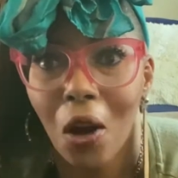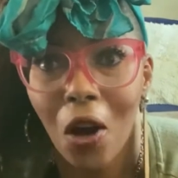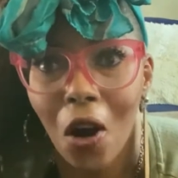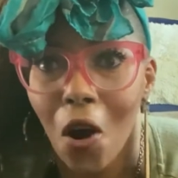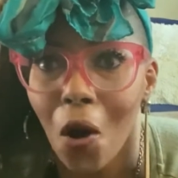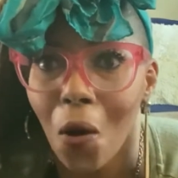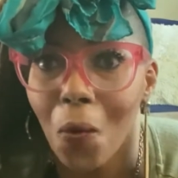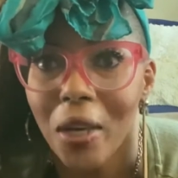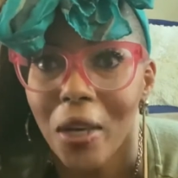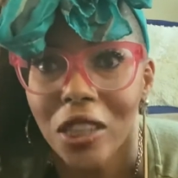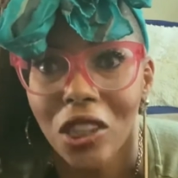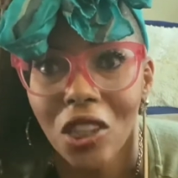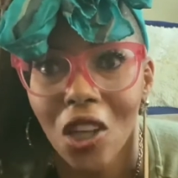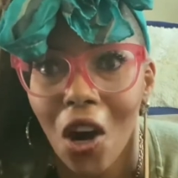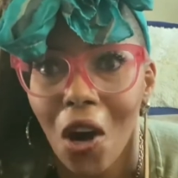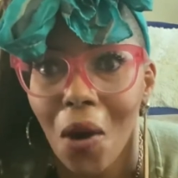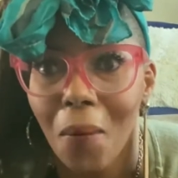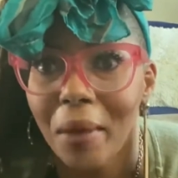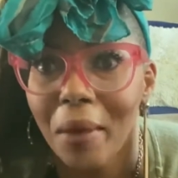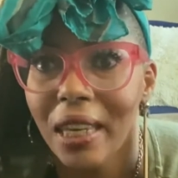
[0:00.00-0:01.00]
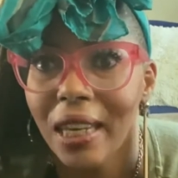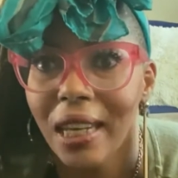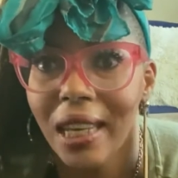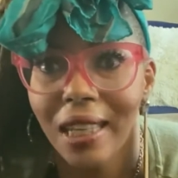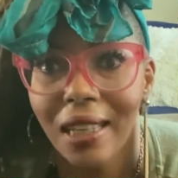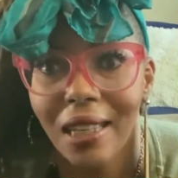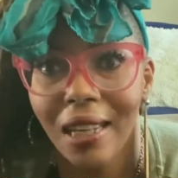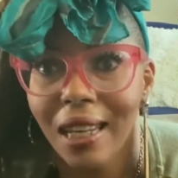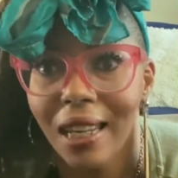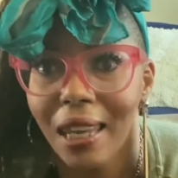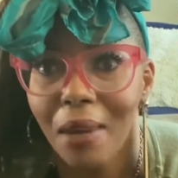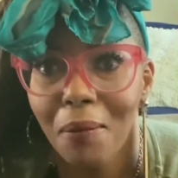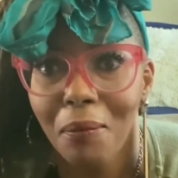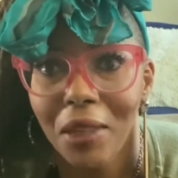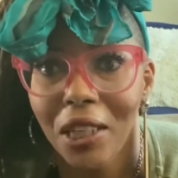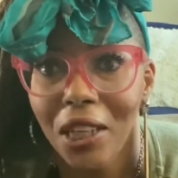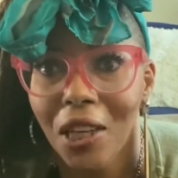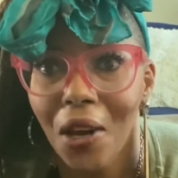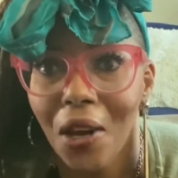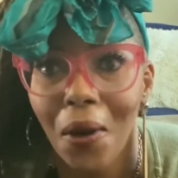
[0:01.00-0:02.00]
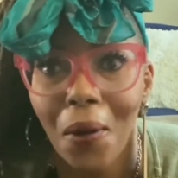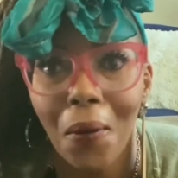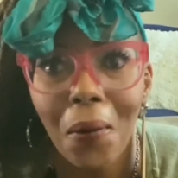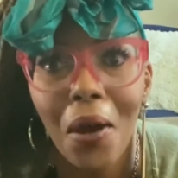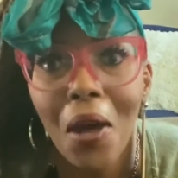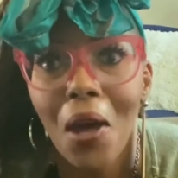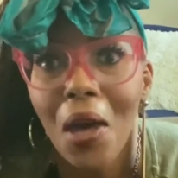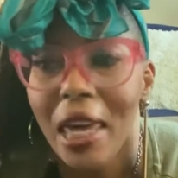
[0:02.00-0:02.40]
always comment and let me know.